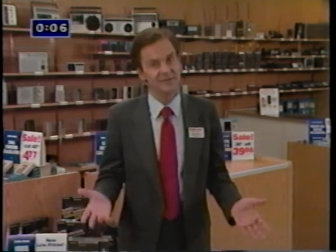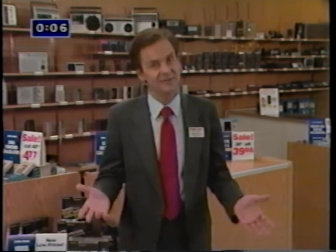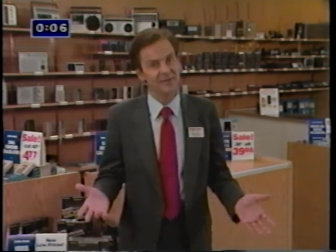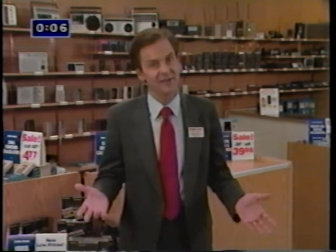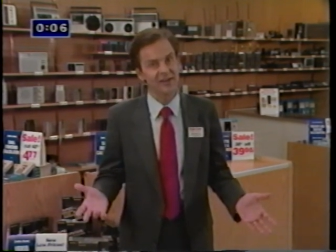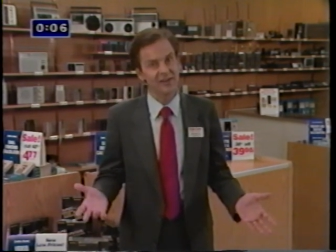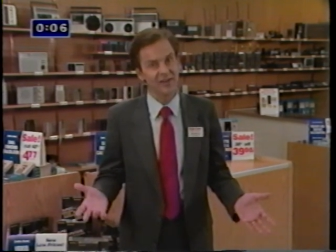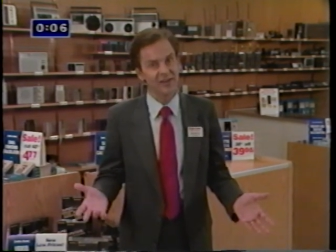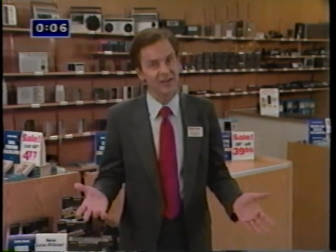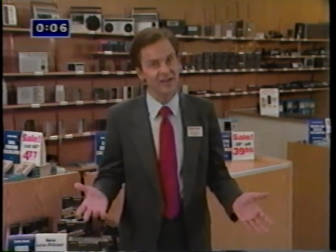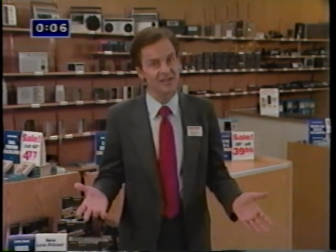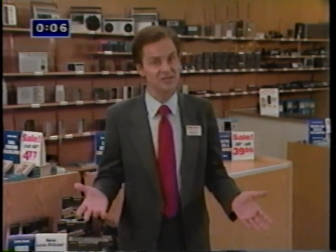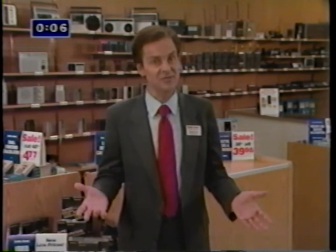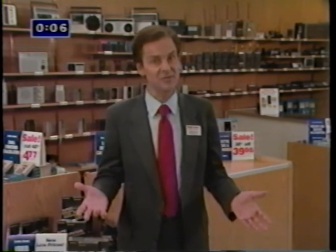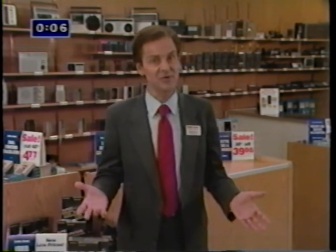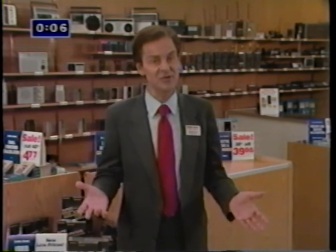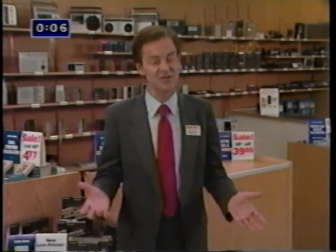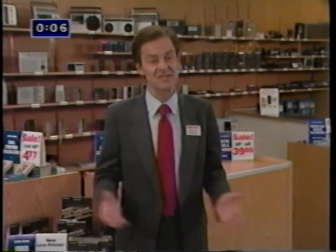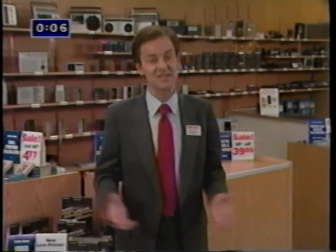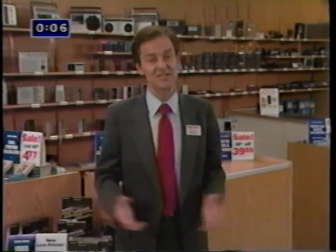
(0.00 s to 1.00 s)
Well, the
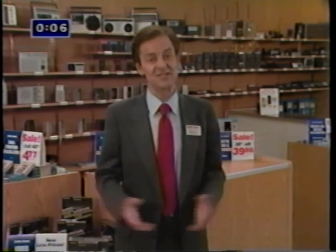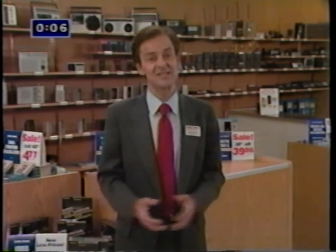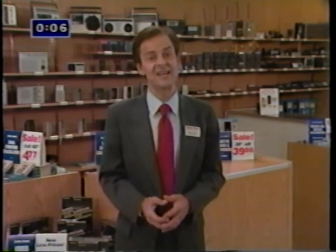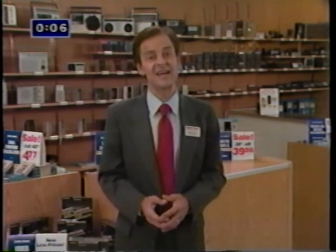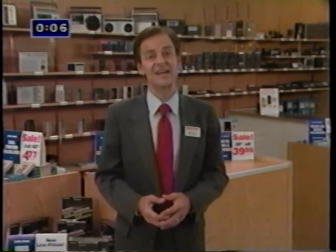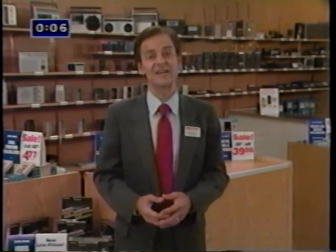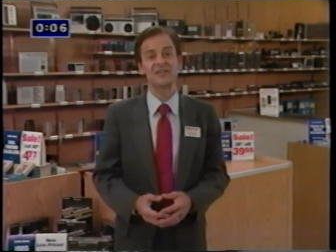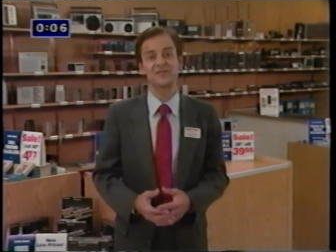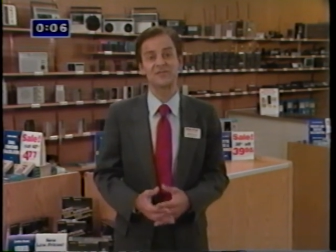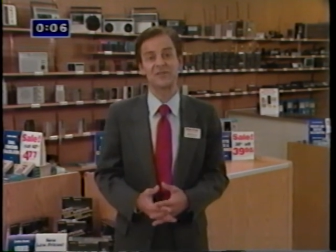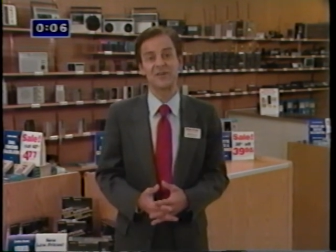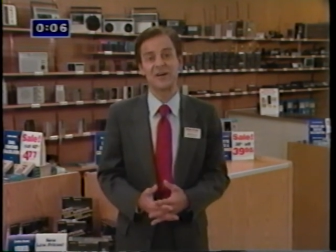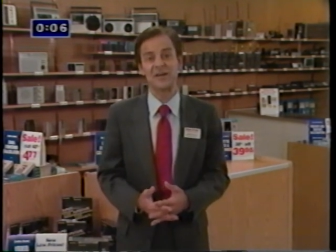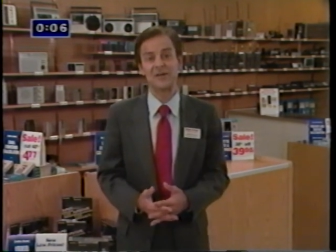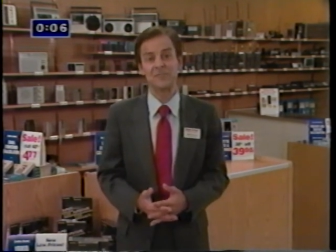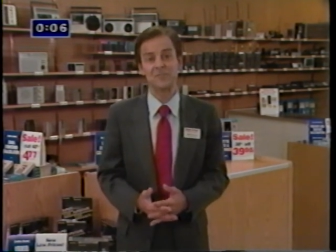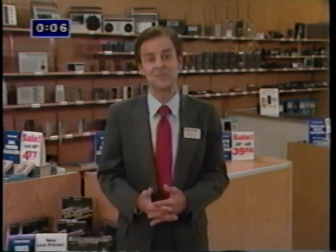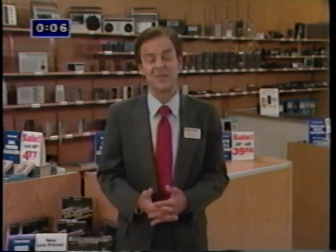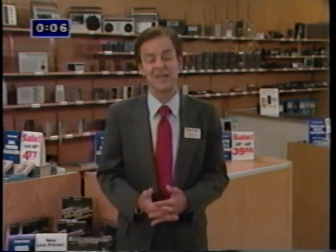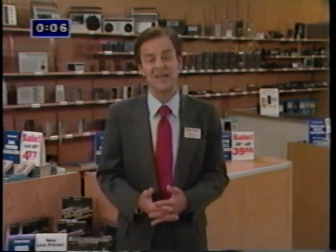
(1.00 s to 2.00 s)
customer isn't
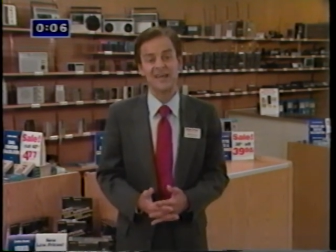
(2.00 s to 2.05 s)
satisfied.